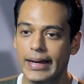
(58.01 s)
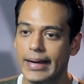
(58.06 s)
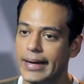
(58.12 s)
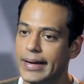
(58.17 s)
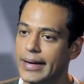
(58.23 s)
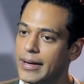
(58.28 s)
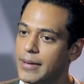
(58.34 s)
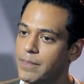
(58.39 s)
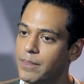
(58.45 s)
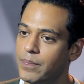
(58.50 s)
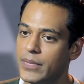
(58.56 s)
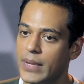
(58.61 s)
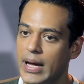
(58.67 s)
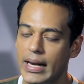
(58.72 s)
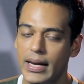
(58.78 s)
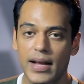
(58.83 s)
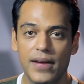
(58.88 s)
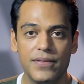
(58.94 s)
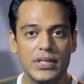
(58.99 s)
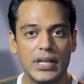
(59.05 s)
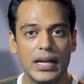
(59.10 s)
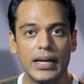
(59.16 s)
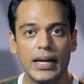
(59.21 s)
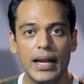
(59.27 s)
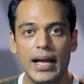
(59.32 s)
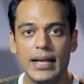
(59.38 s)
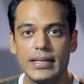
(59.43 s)
Um, I love
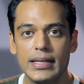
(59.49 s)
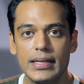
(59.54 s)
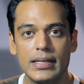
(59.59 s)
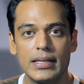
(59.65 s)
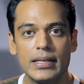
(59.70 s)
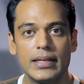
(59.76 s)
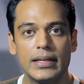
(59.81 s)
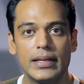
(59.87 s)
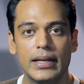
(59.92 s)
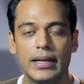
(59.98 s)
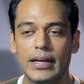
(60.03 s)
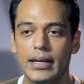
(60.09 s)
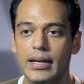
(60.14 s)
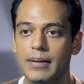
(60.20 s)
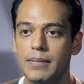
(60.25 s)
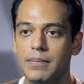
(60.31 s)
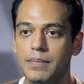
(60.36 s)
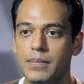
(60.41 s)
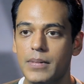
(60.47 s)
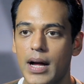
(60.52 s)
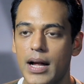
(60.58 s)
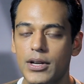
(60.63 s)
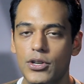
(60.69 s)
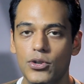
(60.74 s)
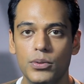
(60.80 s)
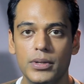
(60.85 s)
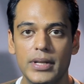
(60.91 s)
sunglasses. Uh,
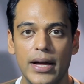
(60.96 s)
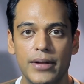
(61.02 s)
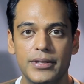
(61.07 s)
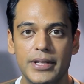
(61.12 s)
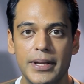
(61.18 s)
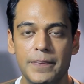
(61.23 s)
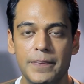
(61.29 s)
can't do without